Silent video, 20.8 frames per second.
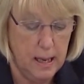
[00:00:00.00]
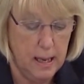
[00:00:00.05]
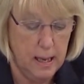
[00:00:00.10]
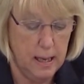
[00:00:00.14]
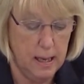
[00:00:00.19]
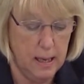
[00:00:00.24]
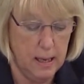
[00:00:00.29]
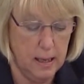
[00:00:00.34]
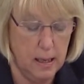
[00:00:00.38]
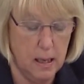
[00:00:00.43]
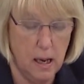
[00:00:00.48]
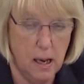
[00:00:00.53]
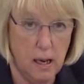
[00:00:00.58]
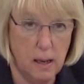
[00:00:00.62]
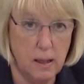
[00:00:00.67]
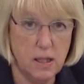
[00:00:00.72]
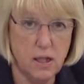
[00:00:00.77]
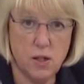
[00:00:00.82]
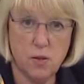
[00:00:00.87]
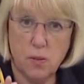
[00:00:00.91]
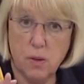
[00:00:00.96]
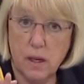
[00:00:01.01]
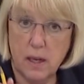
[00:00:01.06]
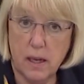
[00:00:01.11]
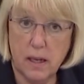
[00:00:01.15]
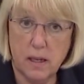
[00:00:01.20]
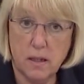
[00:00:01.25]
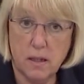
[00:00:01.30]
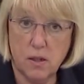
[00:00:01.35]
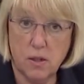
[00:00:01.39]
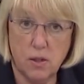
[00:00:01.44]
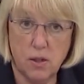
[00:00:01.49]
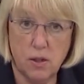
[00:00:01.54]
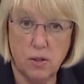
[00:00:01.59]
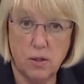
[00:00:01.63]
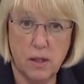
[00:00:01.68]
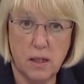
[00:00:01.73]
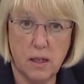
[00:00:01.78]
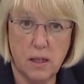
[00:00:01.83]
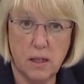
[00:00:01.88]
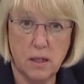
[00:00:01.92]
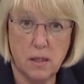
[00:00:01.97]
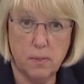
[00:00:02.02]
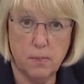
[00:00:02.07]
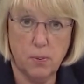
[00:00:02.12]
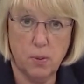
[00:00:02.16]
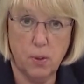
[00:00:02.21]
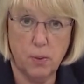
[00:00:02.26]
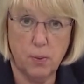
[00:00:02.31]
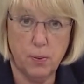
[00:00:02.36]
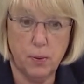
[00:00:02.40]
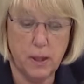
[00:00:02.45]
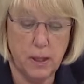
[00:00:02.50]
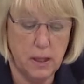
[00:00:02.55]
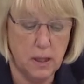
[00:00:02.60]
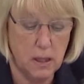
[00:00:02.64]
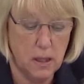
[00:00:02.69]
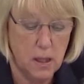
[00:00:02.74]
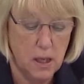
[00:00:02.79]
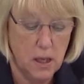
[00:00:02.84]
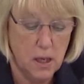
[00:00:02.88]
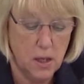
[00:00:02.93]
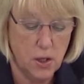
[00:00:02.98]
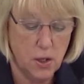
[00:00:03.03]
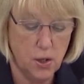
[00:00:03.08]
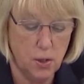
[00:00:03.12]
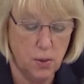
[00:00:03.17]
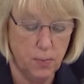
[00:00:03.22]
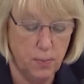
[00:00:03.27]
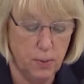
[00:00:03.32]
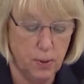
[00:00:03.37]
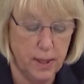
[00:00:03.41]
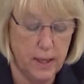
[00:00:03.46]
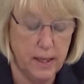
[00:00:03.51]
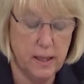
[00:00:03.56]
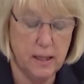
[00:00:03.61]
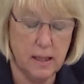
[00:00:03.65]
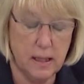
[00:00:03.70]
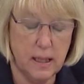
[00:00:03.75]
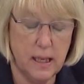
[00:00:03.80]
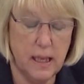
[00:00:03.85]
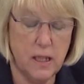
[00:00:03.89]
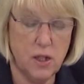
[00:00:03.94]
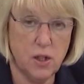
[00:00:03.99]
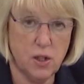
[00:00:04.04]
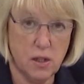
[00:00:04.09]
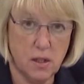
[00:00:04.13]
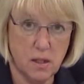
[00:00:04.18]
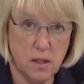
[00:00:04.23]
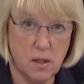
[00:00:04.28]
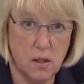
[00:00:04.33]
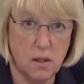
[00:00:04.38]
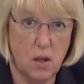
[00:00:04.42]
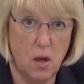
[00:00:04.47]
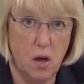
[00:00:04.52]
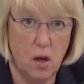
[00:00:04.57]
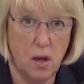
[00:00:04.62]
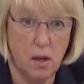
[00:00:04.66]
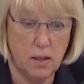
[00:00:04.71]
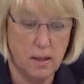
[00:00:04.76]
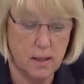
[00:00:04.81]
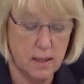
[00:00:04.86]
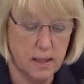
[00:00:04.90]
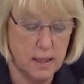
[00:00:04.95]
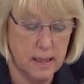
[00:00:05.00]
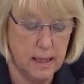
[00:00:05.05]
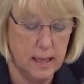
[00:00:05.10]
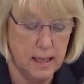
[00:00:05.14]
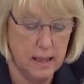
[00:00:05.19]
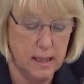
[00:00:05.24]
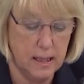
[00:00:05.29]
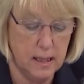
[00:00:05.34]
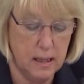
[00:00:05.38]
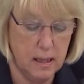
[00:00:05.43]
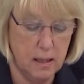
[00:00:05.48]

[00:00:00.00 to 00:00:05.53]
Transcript: And I just want to ask you, do you think it's appropriate to break the nation's long-standing